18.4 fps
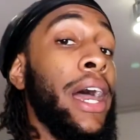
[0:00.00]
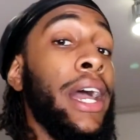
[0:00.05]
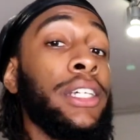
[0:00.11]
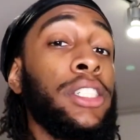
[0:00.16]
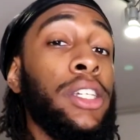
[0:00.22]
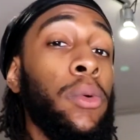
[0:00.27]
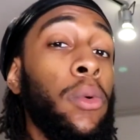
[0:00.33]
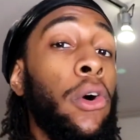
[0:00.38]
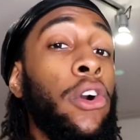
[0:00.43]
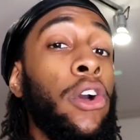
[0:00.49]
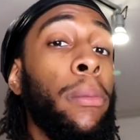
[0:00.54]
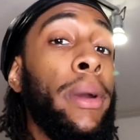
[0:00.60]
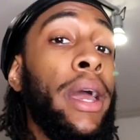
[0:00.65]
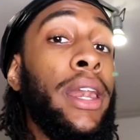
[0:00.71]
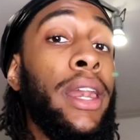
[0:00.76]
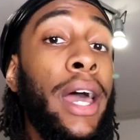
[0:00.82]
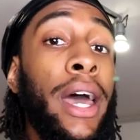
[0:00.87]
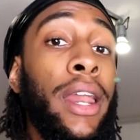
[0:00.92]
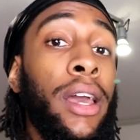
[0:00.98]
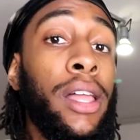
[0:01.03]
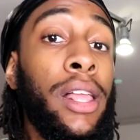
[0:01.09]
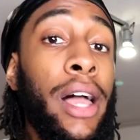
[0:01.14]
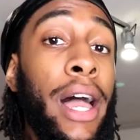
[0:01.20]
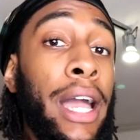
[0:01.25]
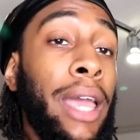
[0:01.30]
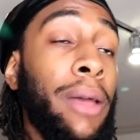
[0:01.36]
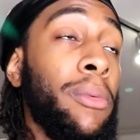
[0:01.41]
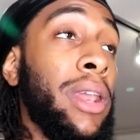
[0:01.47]
I actually woke up at 9
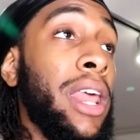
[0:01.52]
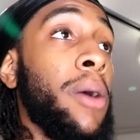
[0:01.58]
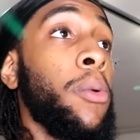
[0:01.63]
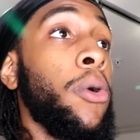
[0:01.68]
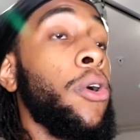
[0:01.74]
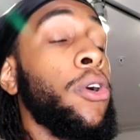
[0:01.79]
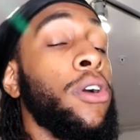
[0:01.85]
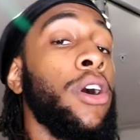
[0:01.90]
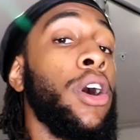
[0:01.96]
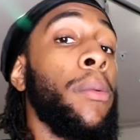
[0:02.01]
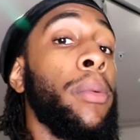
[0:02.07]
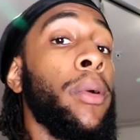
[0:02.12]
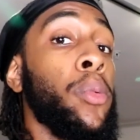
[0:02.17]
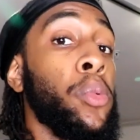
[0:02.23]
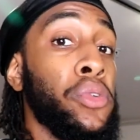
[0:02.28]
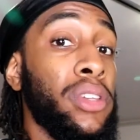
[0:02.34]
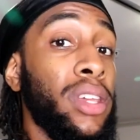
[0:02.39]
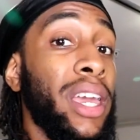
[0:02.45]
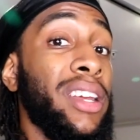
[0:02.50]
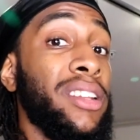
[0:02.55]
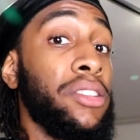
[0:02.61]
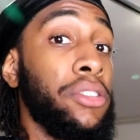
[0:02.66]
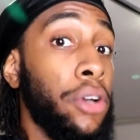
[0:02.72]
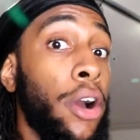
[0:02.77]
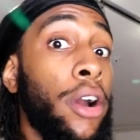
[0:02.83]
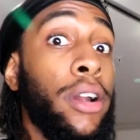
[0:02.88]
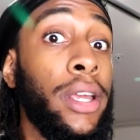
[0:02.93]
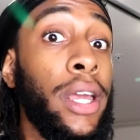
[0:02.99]
o'clock, and when I woke up, it was like
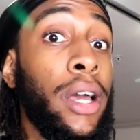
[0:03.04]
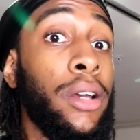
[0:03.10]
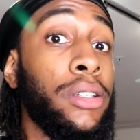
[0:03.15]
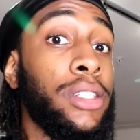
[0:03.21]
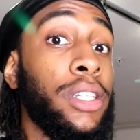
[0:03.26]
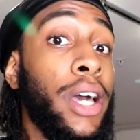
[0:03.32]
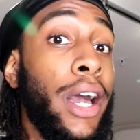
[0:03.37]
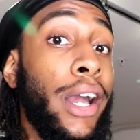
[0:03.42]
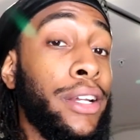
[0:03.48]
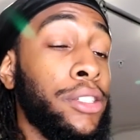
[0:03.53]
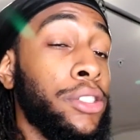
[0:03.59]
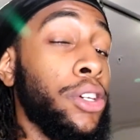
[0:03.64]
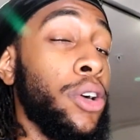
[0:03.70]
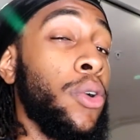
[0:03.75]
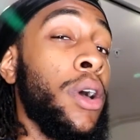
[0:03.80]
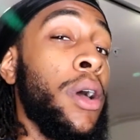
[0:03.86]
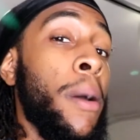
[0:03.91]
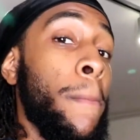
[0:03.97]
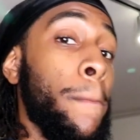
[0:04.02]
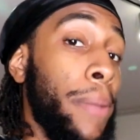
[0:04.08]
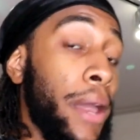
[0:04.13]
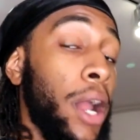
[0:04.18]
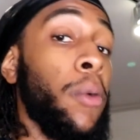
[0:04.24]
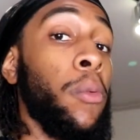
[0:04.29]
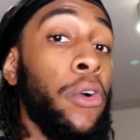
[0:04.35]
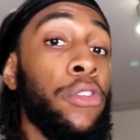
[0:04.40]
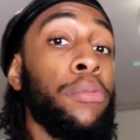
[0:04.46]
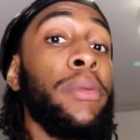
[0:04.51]
dark outside. So
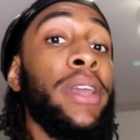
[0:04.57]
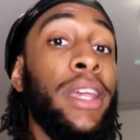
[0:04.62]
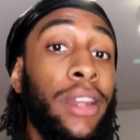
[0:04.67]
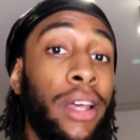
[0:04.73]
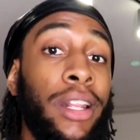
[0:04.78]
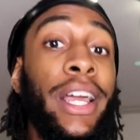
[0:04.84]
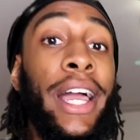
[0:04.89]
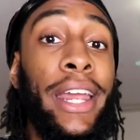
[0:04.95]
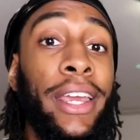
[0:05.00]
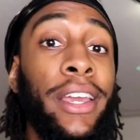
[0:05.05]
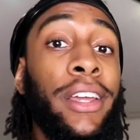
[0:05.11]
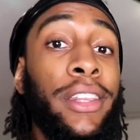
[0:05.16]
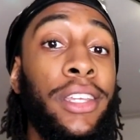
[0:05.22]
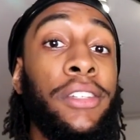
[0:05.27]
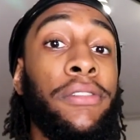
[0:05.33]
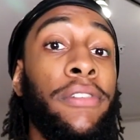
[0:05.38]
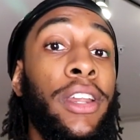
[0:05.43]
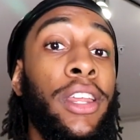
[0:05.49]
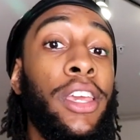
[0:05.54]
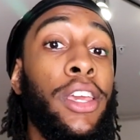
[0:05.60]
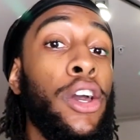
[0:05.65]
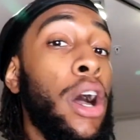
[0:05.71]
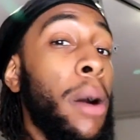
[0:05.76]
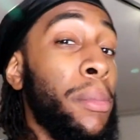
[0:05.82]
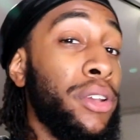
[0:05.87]
bear with me in the lighting on this video.